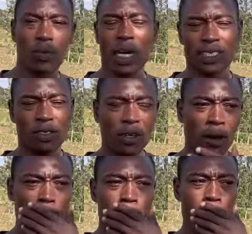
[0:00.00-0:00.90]
But you
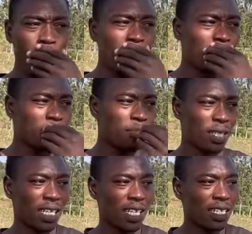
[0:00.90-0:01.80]
know,
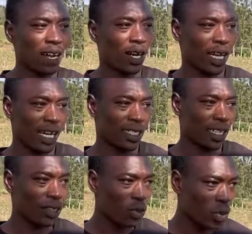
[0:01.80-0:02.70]
especially in our culture
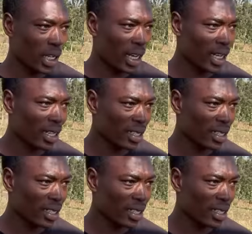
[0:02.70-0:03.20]
in Kuria,